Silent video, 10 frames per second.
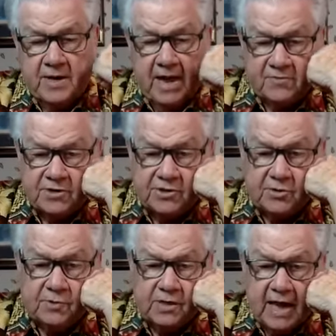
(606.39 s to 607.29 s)
have a
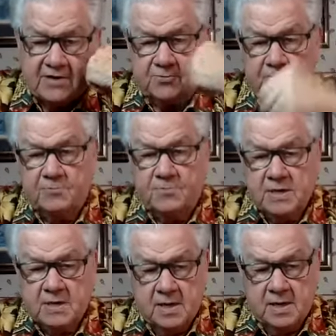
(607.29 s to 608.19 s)
Zoom classroom
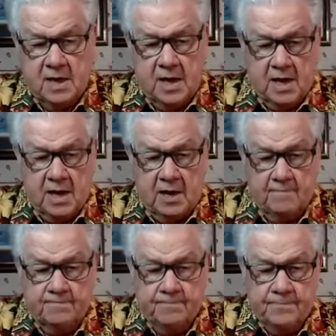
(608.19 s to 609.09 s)
um,